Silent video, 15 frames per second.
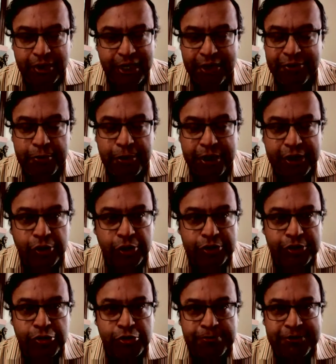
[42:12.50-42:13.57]
Everybody
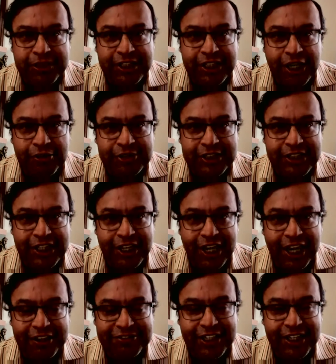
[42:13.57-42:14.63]
goes through ups and downs in their
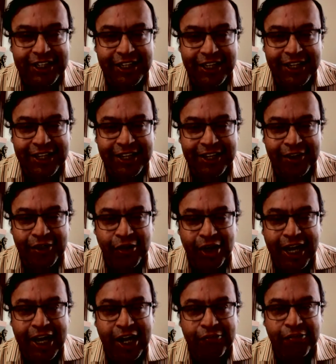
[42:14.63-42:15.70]
lives, and I
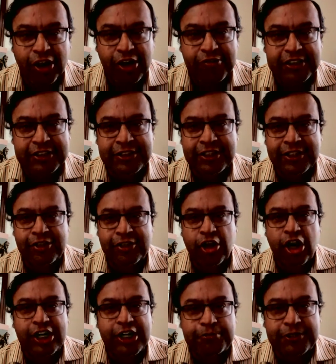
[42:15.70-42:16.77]
have always
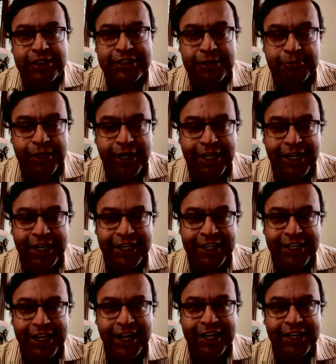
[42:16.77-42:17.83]
called up Sanjay Bhai
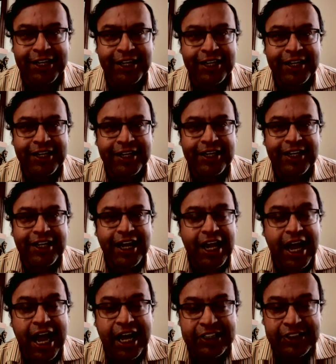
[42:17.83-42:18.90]
and
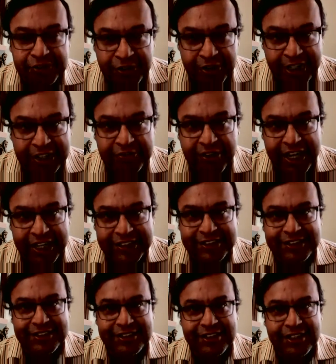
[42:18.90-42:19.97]
asked for
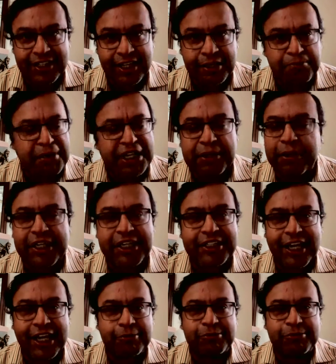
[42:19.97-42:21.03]
advice, and many
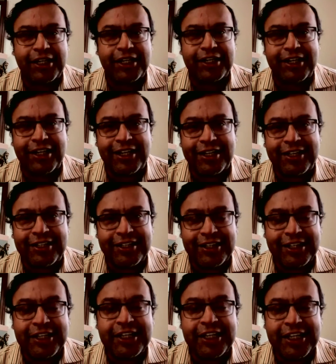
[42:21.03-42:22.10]
times, and
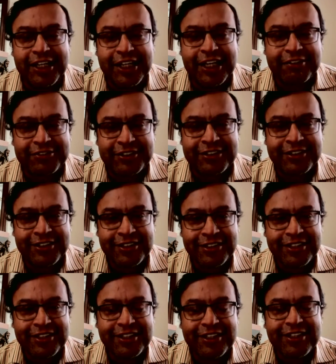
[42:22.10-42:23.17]
he gives
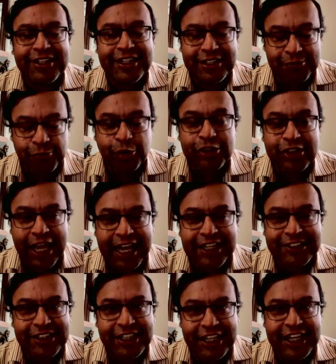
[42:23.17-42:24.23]
he what the
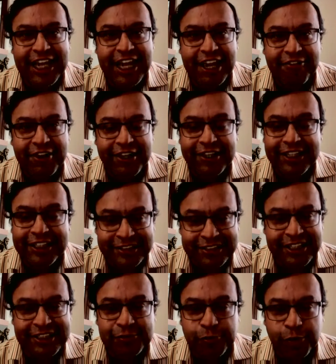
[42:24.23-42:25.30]
answer he gave here
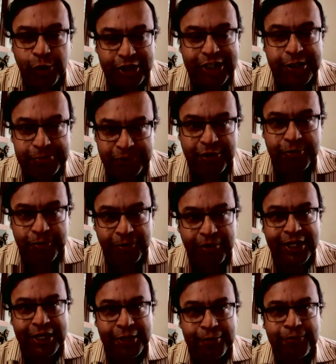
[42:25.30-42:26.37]
is what comes from
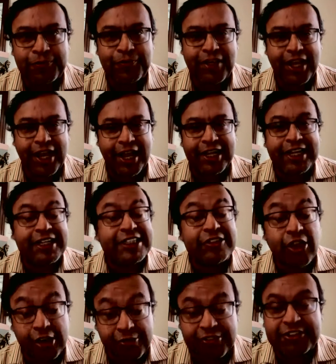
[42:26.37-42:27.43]
him, and it is
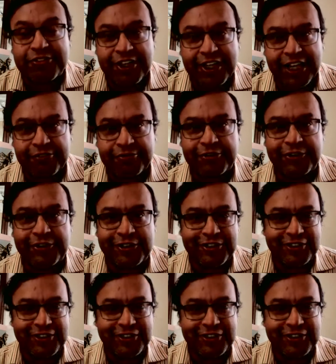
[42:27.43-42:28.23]
always very helpful.